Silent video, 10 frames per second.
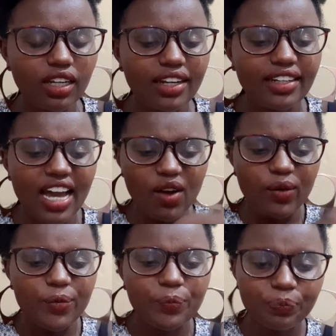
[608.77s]

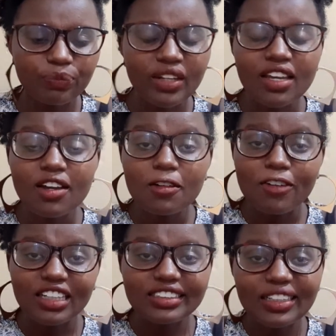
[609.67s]
Now,
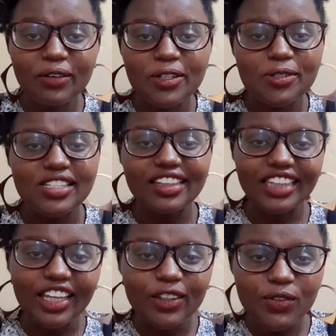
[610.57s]
first I want to say
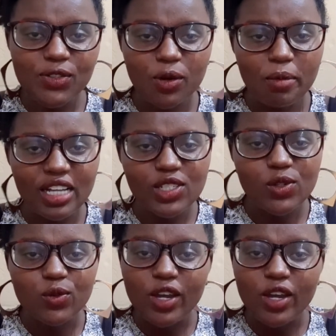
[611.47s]
thank you so much to